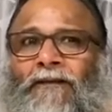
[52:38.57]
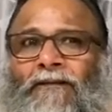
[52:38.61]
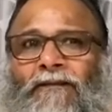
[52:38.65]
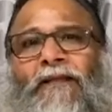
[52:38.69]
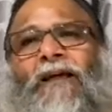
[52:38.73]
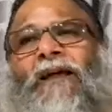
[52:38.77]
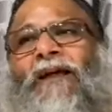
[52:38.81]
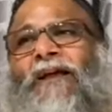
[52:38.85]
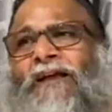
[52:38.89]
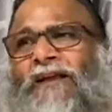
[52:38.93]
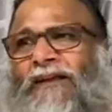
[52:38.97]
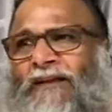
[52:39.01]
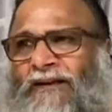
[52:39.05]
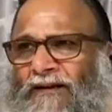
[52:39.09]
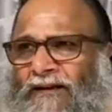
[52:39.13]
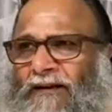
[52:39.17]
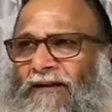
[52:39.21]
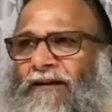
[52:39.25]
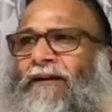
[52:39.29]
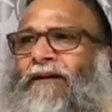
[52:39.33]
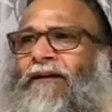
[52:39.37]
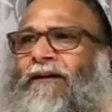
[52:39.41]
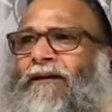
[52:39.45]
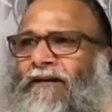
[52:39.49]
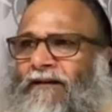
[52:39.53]

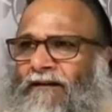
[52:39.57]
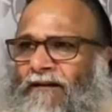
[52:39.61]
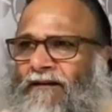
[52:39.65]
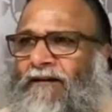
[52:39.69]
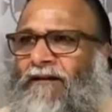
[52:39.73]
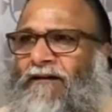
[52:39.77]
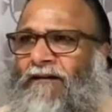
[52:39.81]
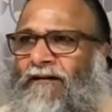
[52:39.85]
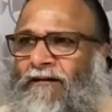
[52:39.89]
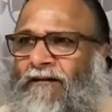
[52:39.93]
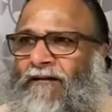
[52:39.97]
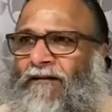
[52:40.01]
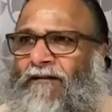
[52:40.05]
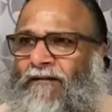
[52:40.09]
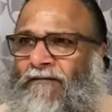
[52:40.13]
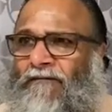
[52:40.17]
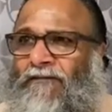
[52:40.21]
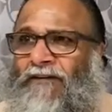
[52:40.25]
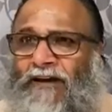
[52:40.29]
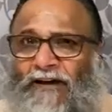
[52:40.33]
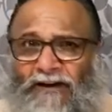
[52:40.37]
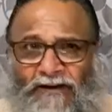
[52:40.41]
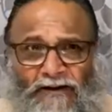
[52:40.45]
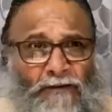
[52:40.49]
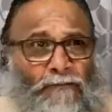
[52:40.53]
Then
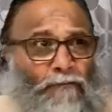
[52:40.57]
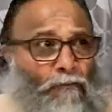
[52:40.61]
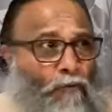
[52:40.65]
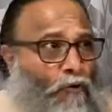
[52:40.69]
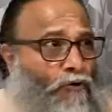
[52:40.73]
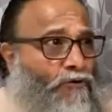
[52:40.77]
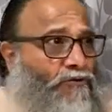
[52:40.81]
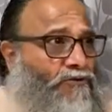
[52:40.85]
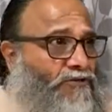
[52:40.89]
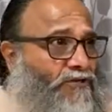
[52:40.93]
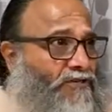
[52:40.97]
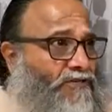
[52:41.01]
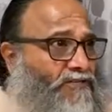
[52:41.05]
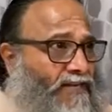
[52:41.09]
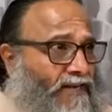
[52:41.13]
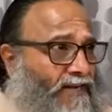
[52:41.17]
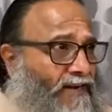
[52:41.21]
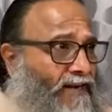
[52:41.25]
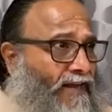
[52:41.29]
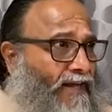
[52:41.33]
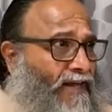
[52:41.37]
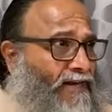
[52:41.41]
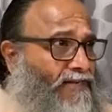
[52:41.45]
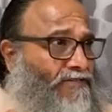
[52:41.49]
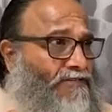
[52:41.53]
we are in Moksha
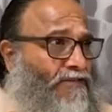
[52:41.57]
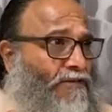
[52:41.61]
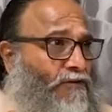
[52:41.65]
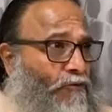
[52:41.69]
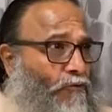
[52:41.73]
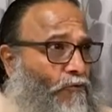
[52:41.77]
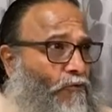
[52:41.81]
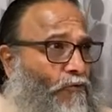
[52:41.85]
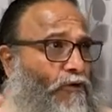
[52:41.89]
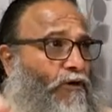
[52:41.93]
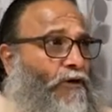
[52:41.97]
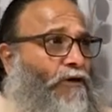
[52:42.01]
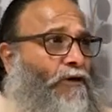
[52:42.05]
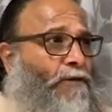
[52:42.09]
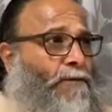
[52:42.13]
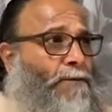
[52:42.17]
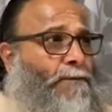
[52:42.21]
Sanyasa Yoga.